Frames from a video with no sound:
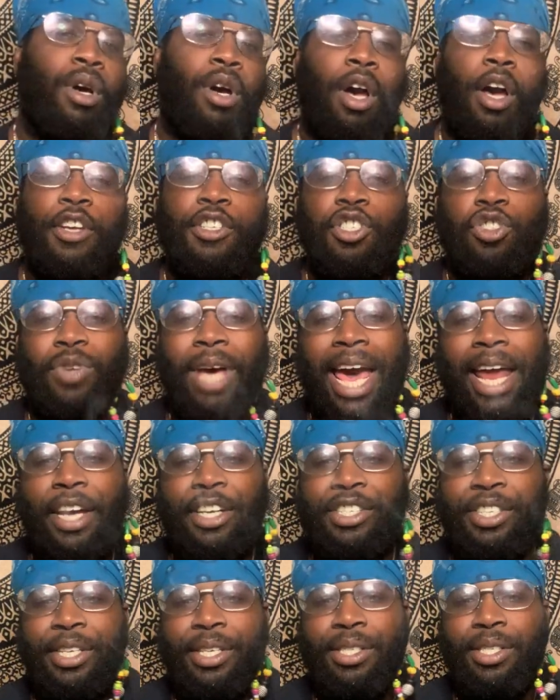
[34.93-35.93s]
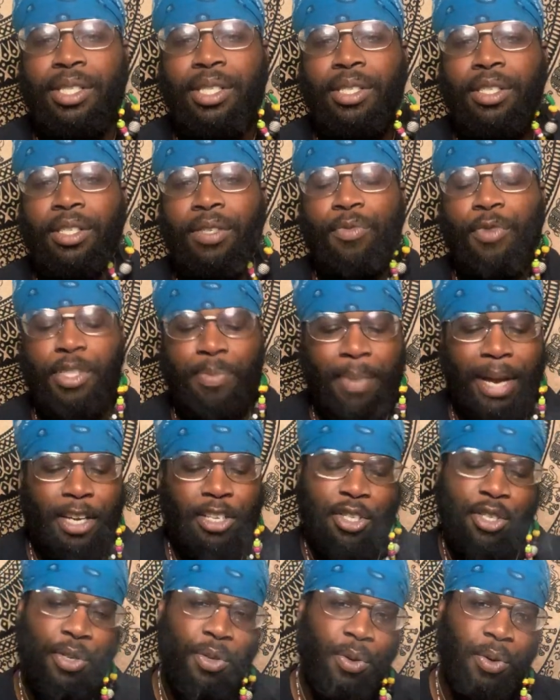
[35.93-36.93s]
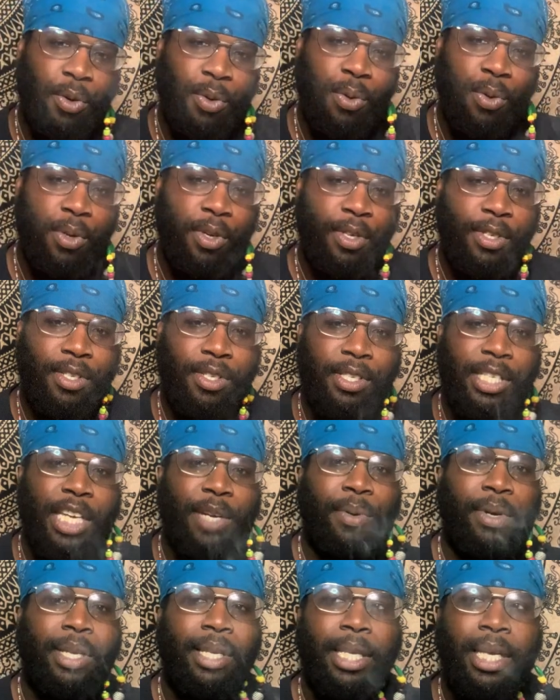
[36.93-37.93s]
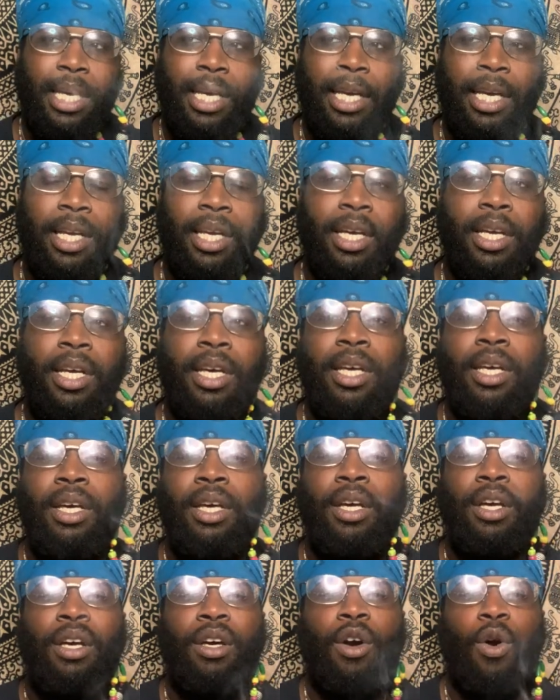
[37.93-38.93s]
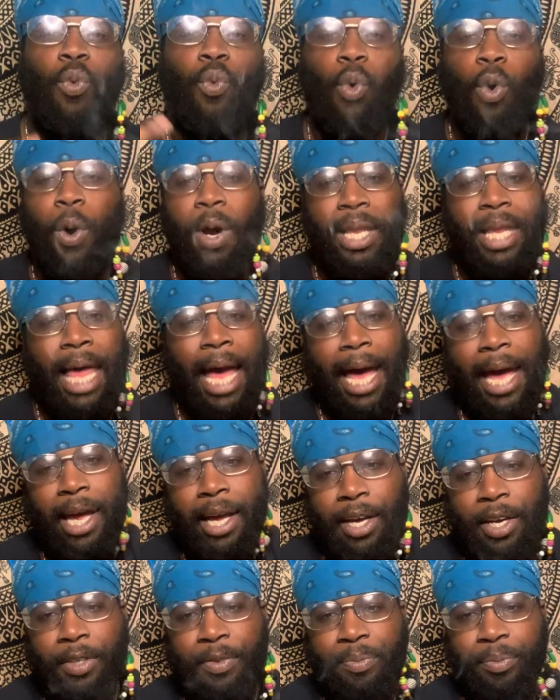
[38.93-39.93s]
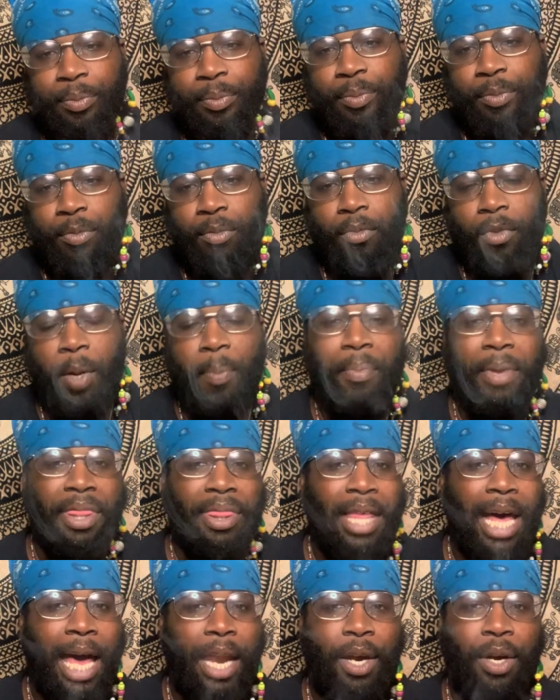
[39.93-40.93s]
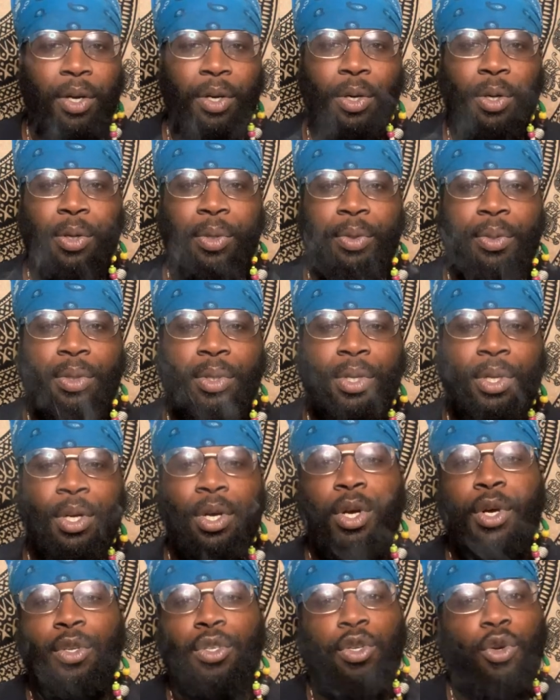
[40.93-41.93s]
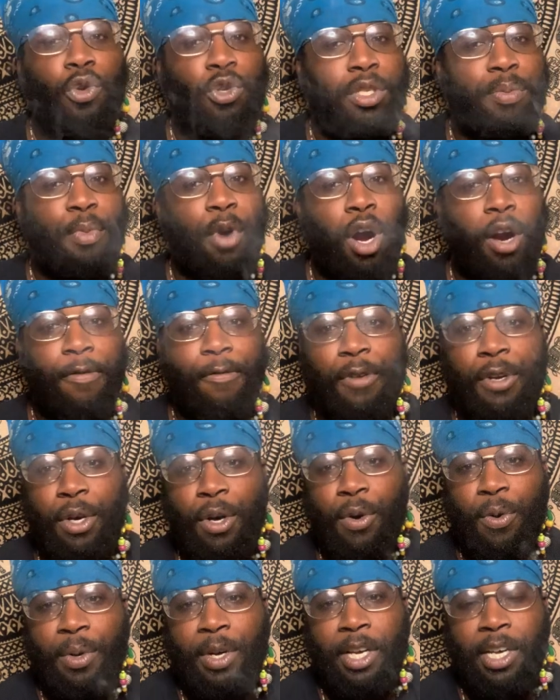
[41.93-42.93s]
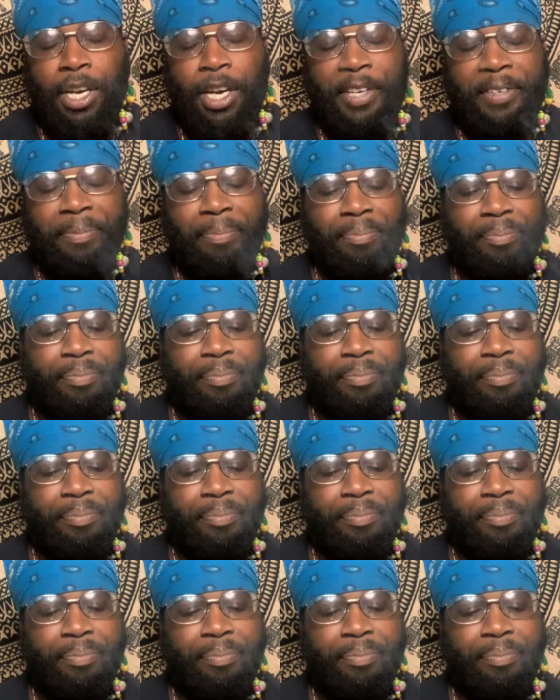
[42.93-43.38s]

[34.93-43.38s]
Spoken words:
a strategist, which makes you secretly warlike, methodical, too smart for your own good.